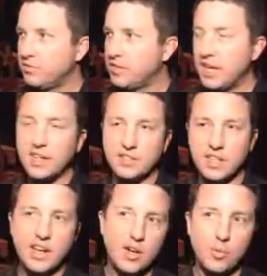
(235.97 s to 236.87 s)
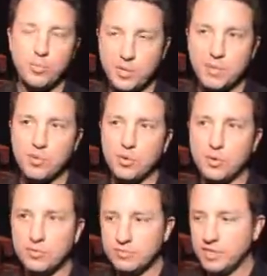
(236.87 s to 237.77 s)
things that help
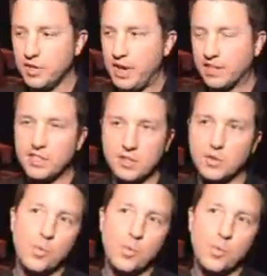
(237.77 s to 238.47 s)
people, execute the